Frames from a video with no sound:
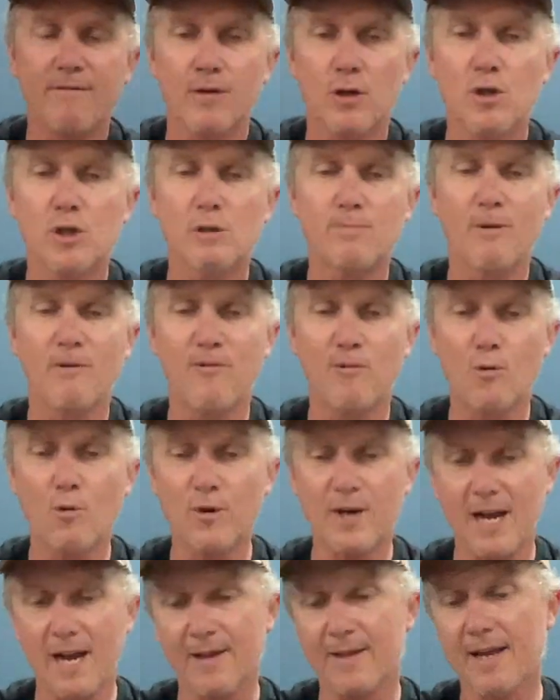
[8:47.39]
used
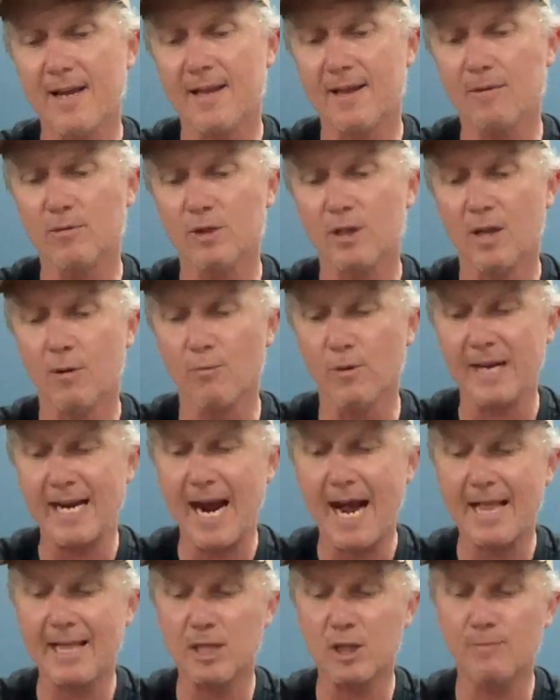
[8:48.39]
before down there, the
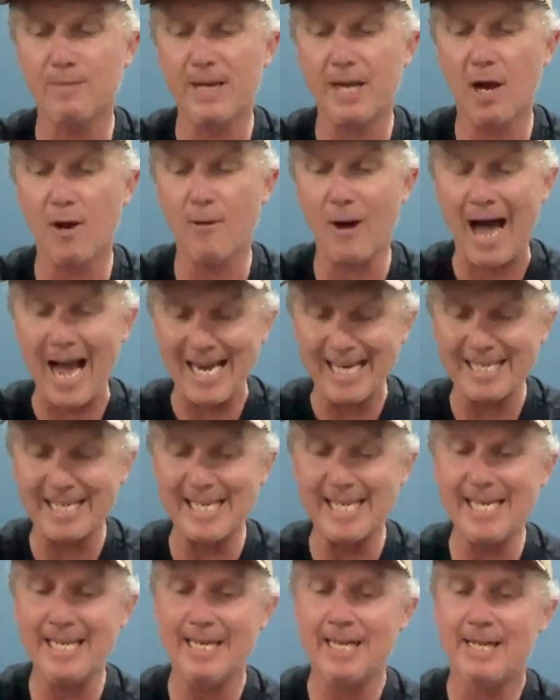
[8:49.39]
Realis Minnow
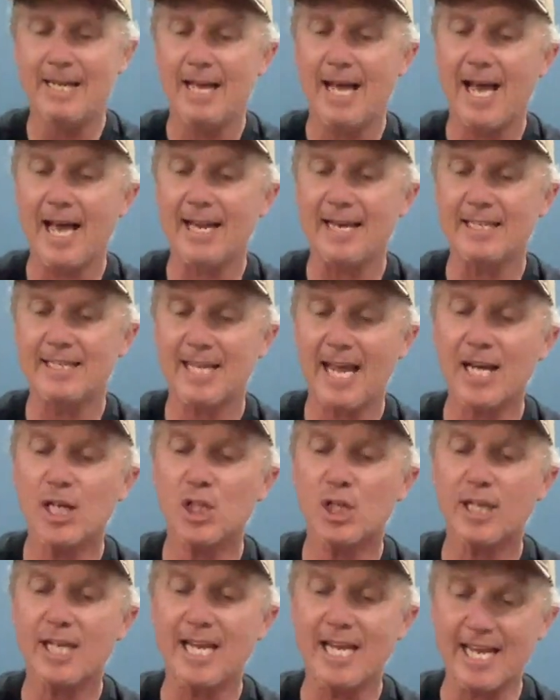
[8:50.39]
80, and it's
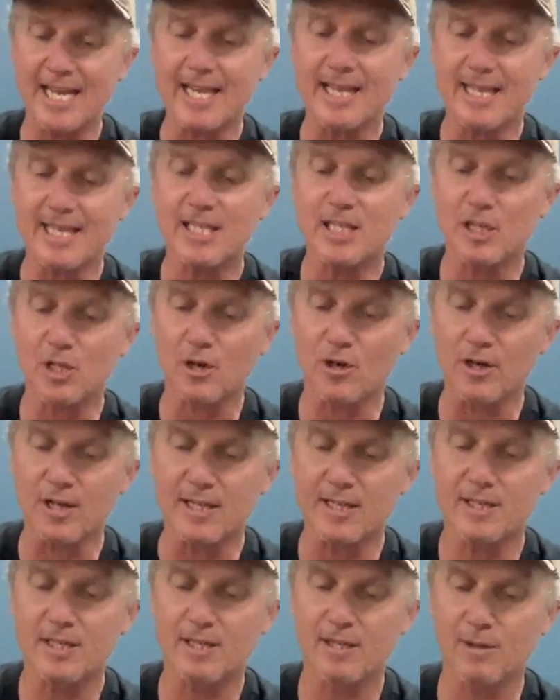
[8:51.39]
actually in this
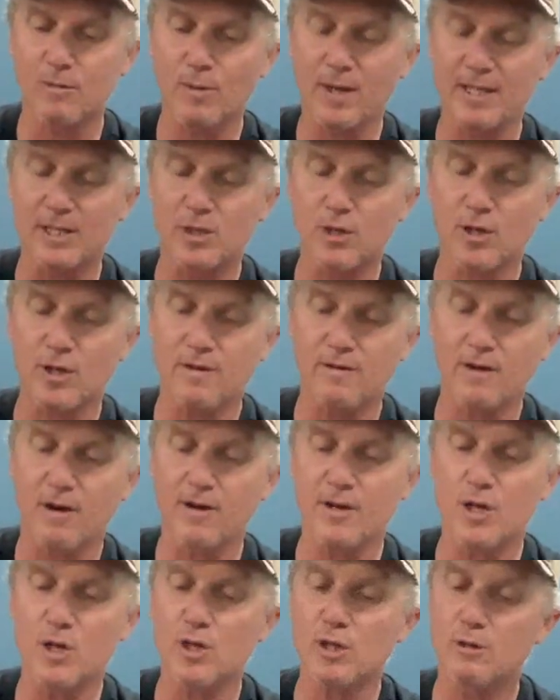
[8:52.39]
size, the ones
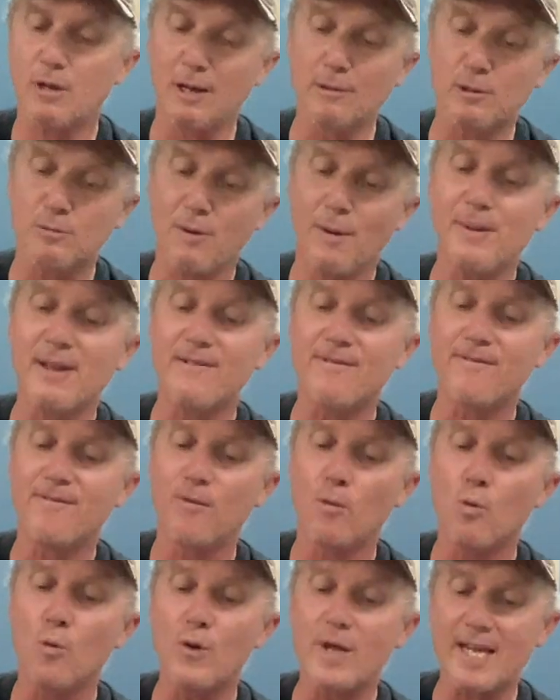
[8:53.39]
I used. It was probably
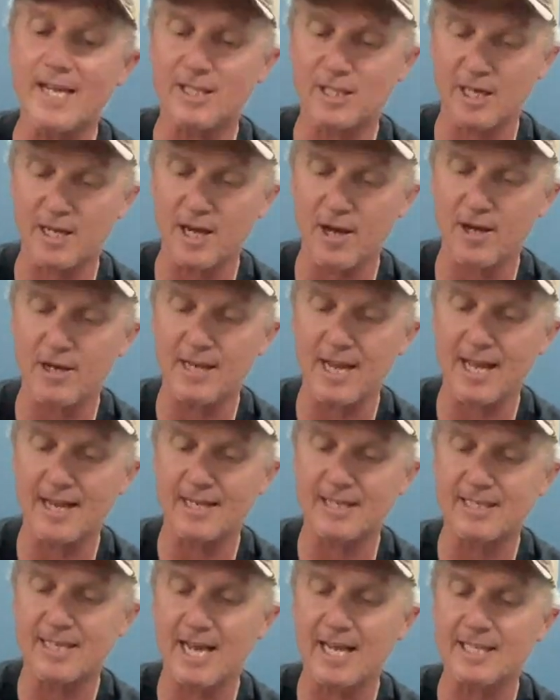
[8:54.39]
4 years ago down
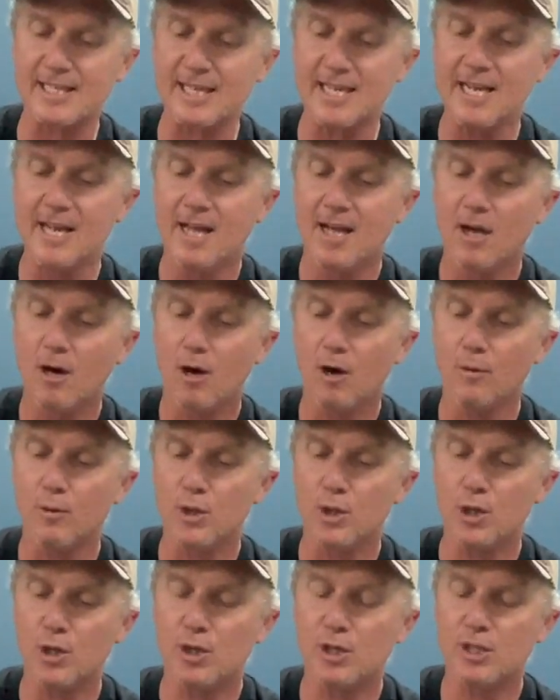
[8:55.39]
in Tassie. I
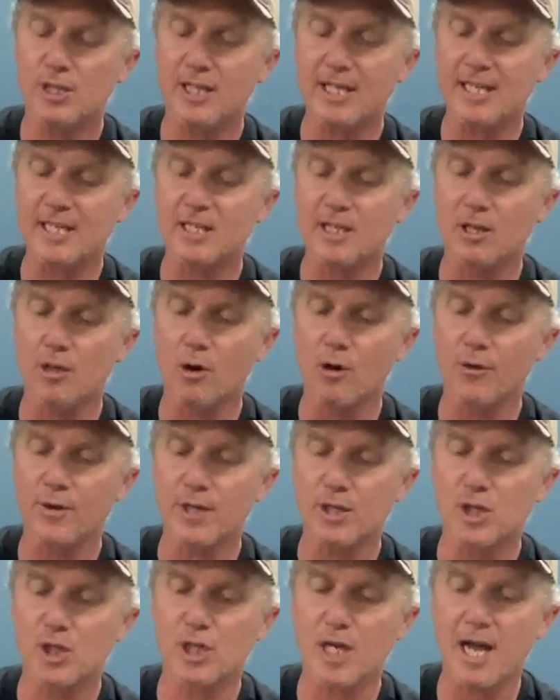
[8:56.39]
would use these along
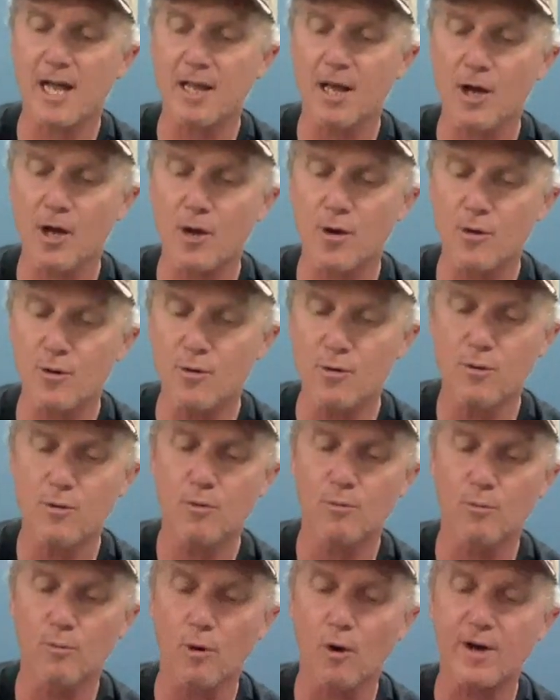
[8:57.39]
the shallow,
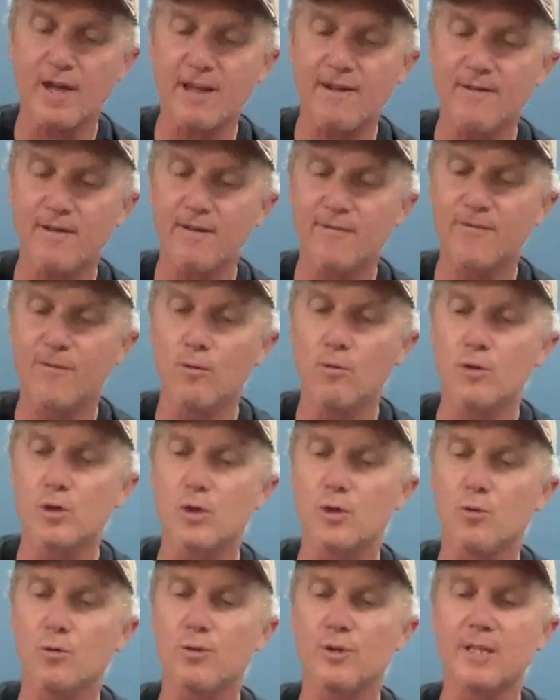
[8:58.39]
rocky
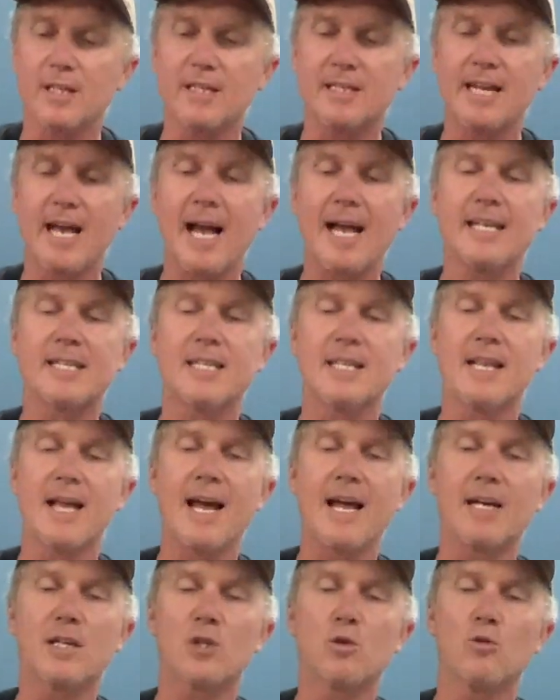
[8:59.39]
foreshores in Tas, and
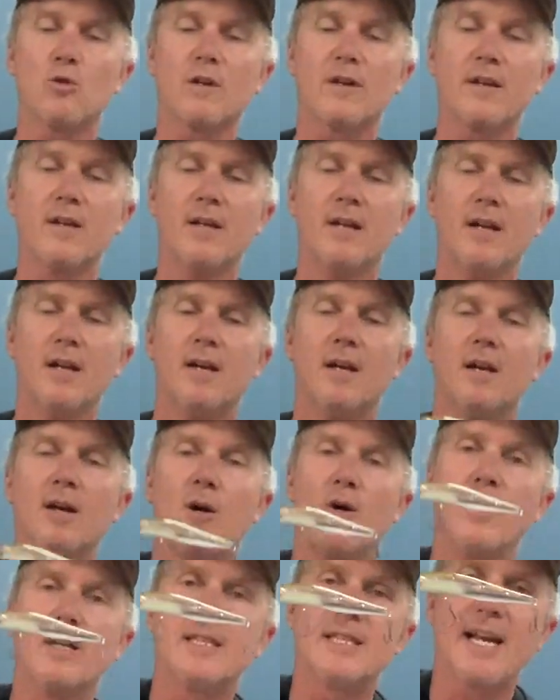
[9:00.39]
they are sort of
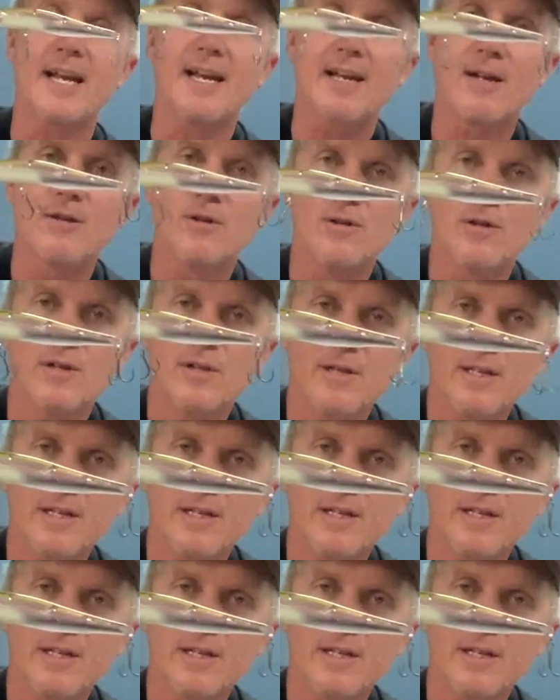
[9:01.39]
identical